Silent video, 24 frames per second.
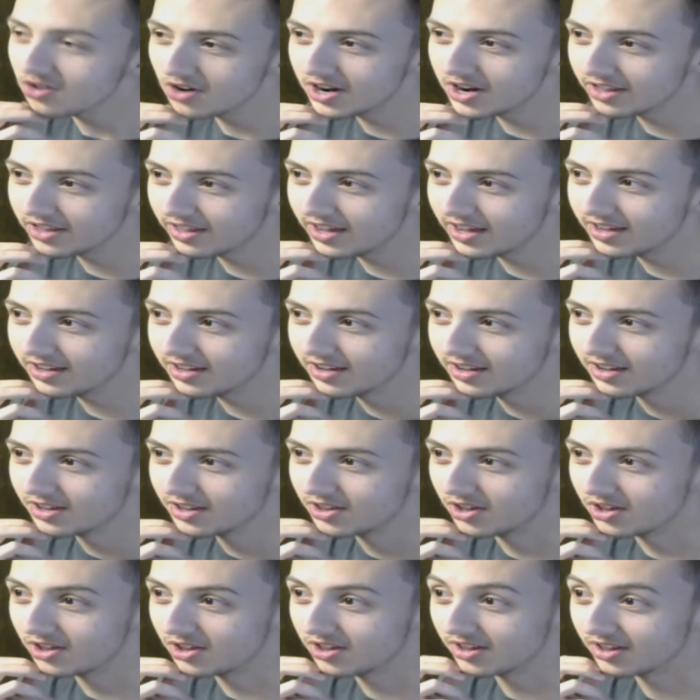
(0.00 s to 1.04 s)
or anything.
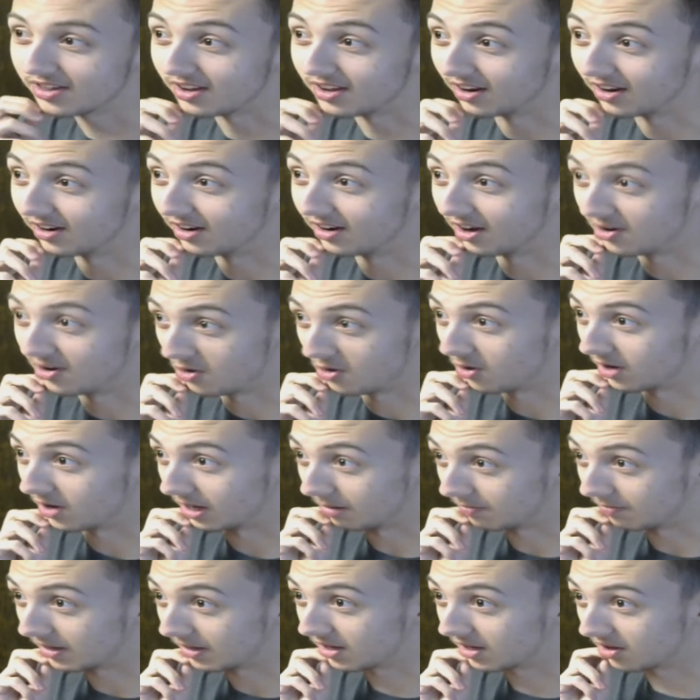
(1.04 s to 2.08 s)
She's just
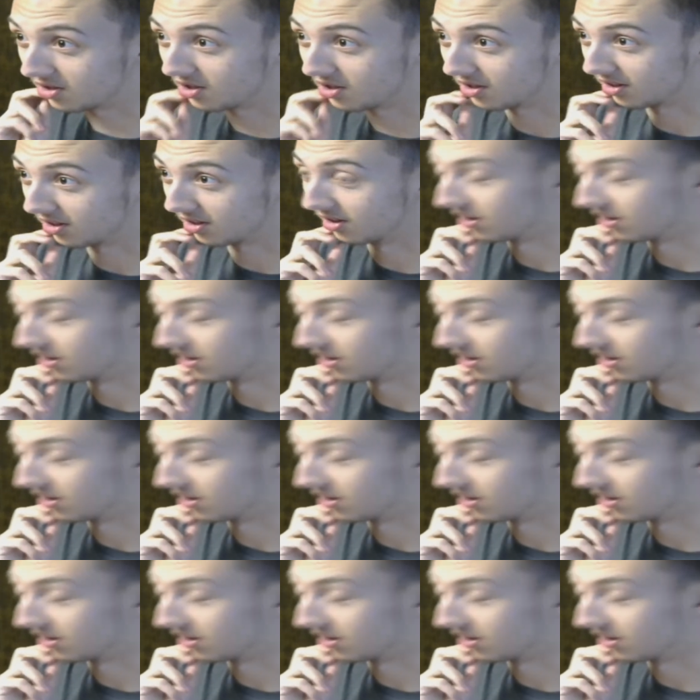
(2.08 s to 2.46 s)
annoying because she's a